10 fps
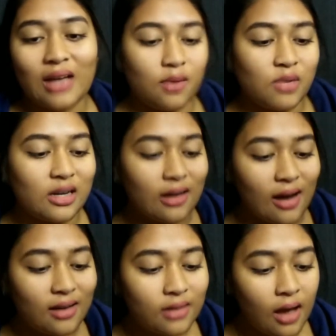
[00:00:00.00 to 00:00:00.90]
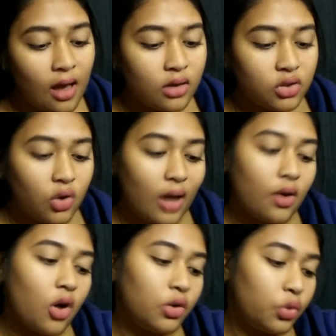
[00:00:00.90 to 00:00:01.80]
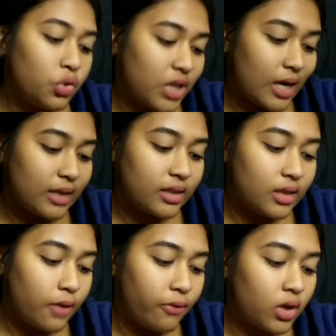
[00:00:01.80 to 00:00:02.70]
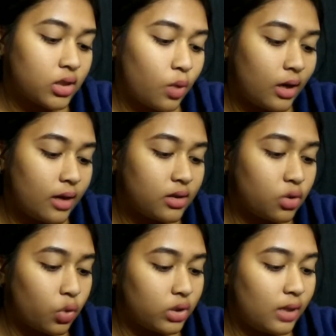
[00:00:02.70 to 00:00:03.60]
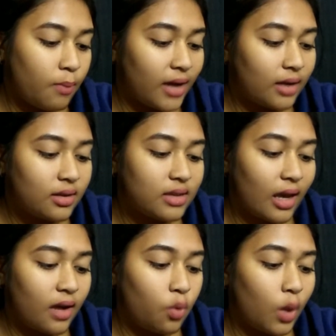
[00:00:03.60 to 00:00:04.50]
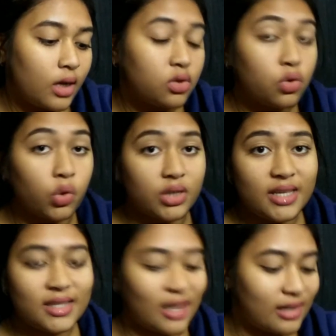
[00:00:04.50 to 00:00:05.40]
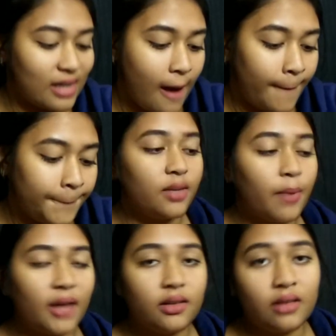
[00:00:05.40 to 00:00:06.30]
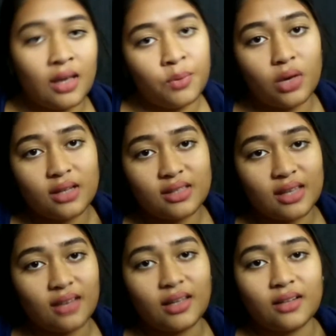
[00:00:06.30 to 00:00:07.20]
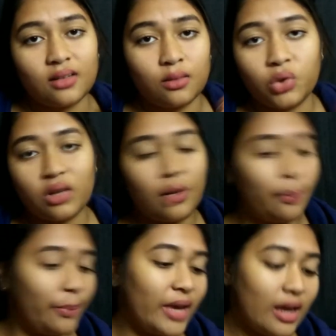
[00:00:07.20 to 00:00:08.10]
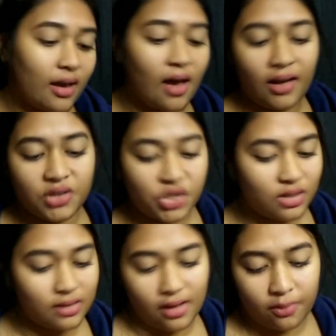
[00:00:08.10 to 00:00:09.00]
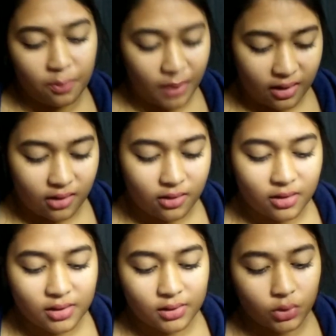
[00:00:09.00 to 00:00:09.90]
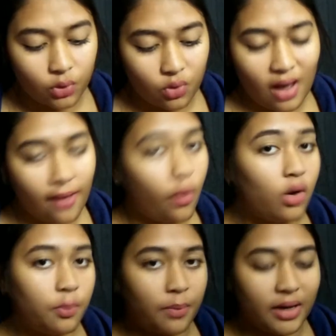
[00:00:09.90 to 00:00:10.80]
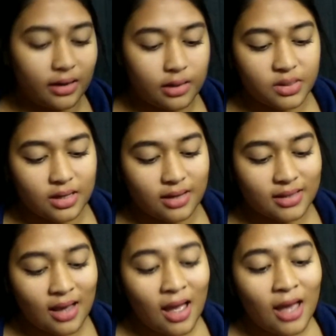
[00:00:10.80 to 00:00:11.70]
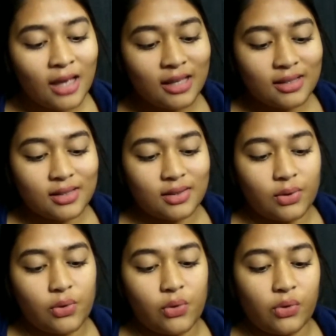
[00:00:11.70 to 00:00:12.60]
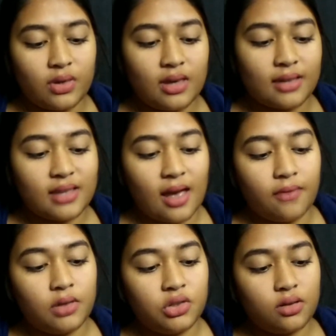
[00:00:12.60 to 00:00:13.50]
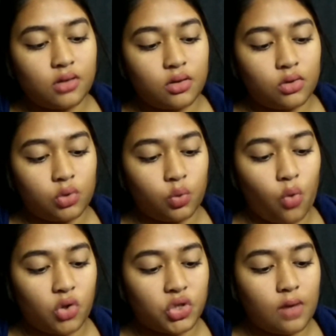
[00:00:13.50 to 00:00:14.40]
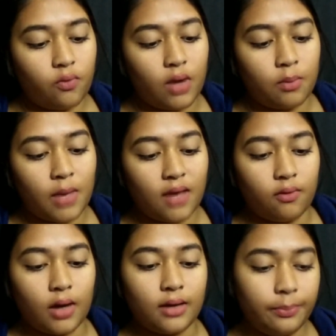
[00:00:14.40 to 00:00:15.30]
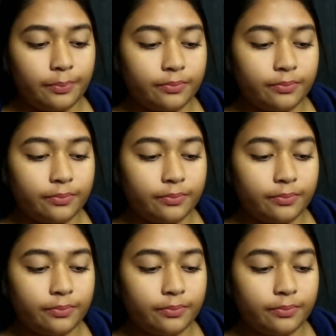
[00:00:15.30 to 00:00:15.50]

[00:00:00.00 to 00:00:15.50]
caramel cut. So I got two shades. The first one is Rosy Mine and the second one is Rosy Sunday. And by the name you can say that both are pink. I just love pink colors, so I got pink lipsticks. So yes, I will just swatch them one by one.